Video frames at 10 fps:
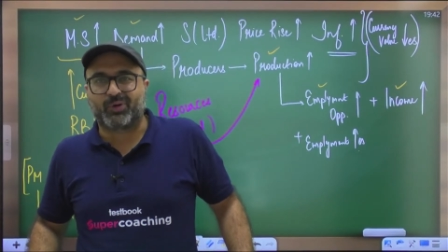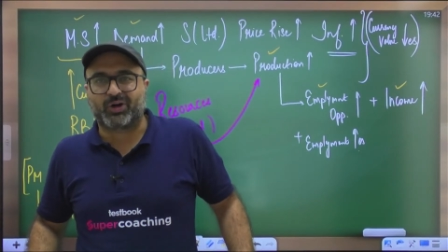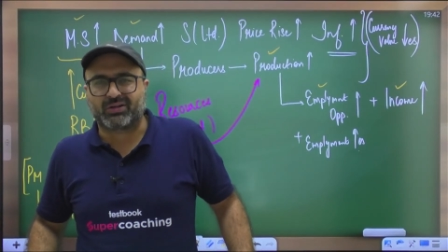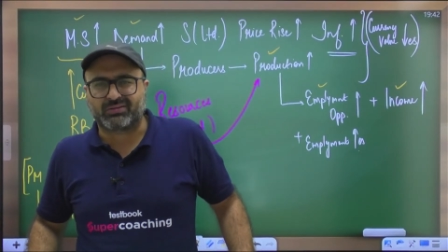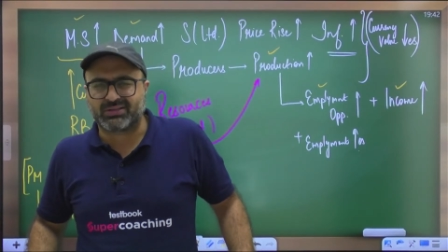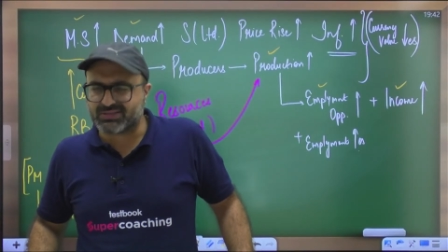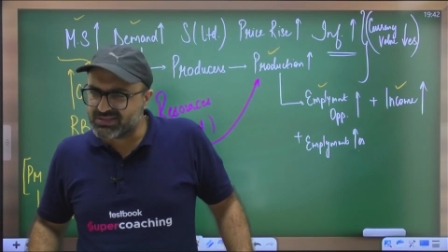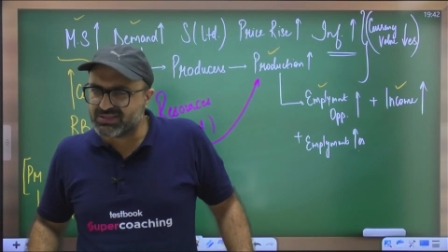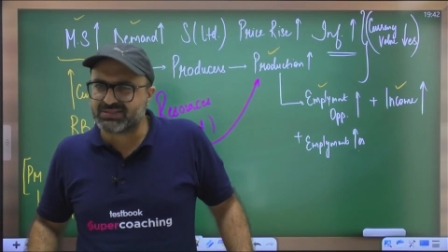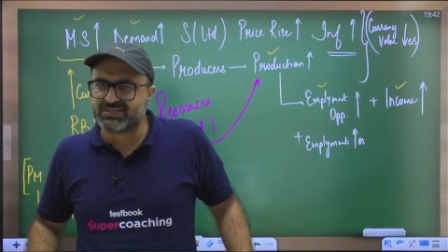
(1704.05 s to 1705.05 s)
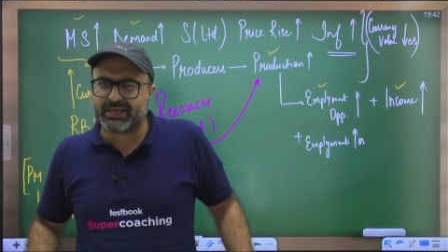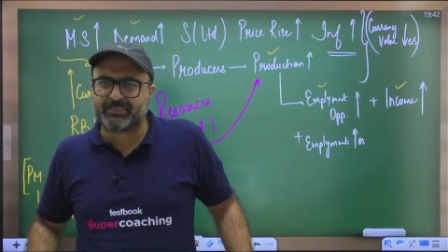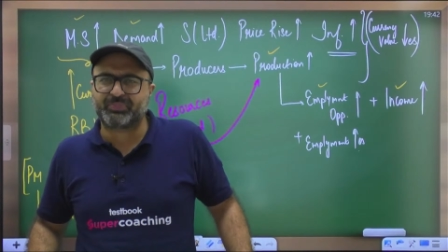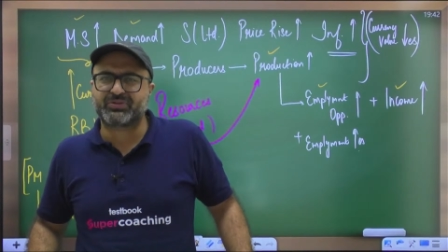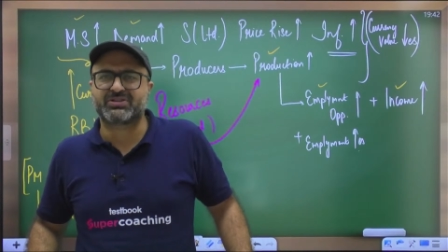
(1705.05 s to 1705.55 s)
This is the same
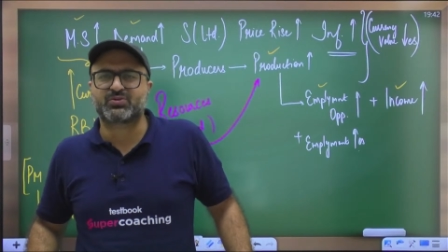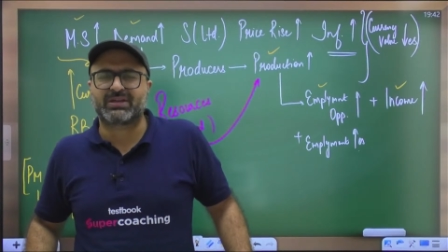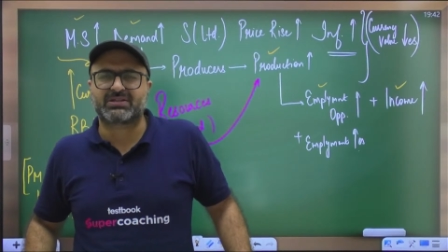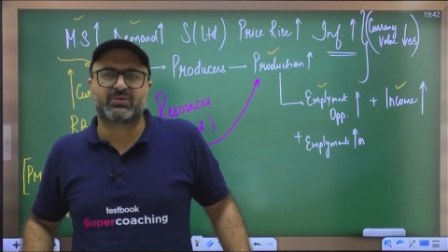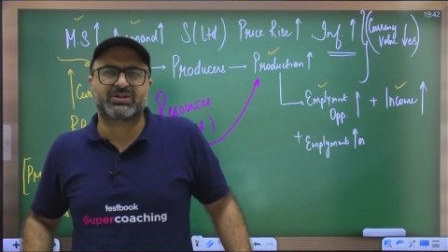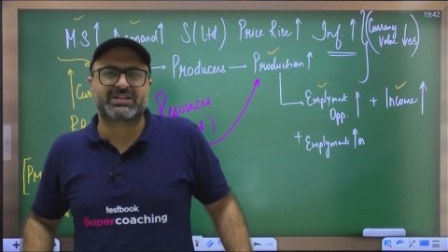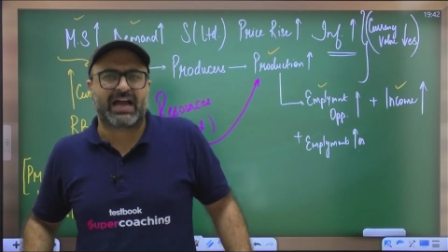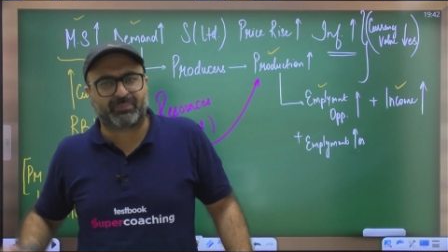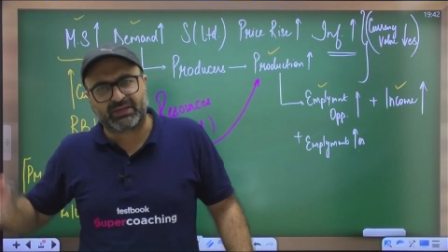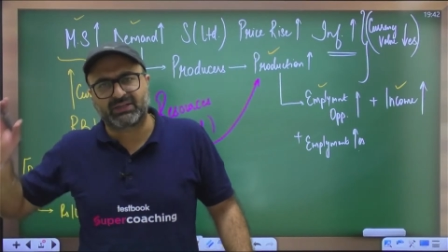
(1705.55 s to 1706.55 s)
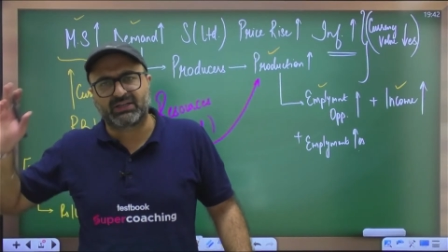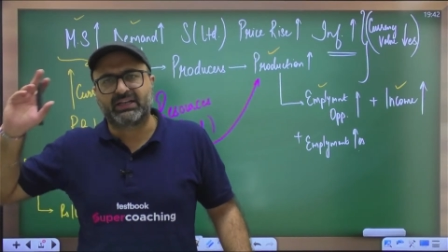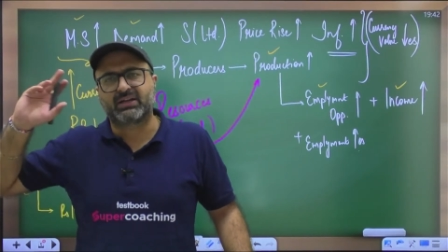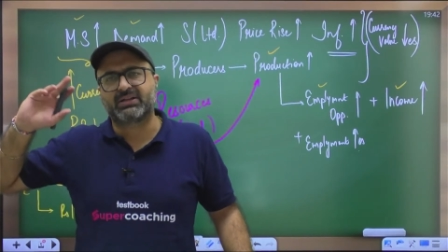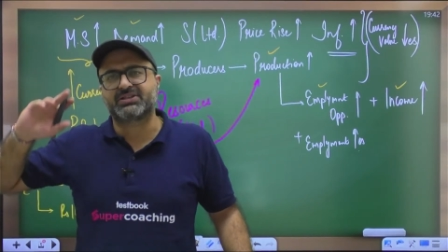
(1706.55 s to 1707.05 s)
situation which happened earlier in
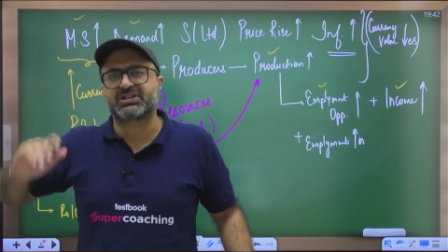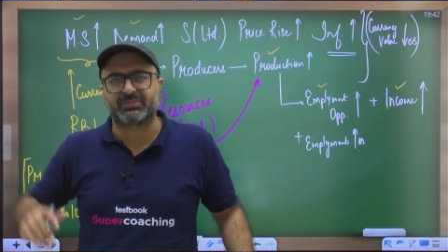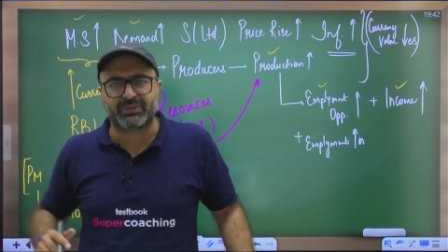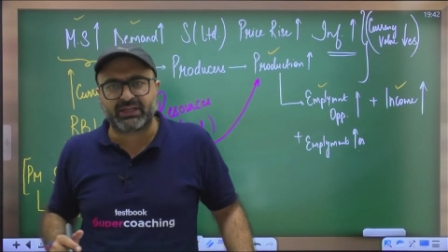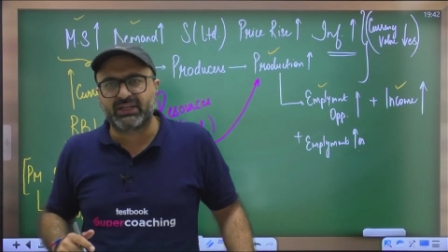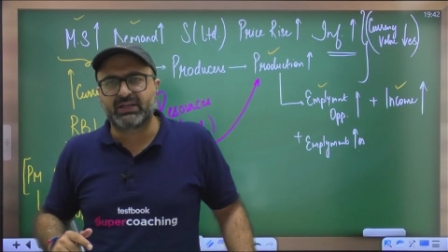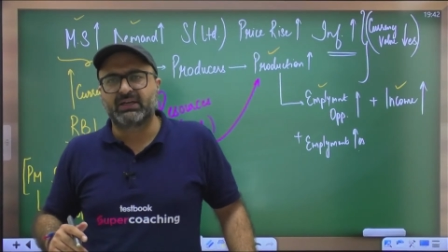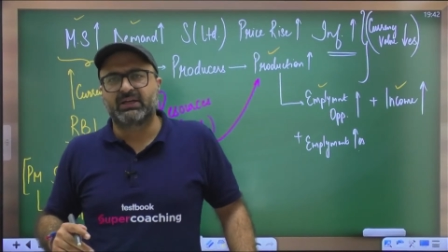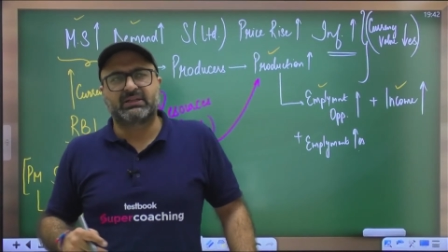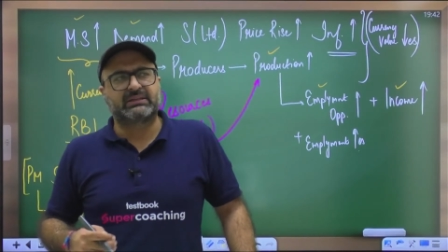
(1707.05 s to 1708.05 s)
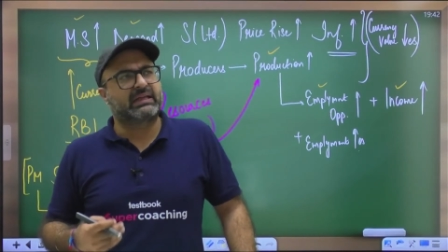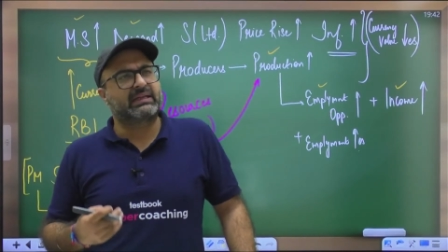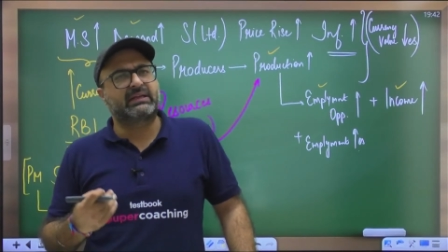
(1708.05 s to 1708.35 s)
Germany, then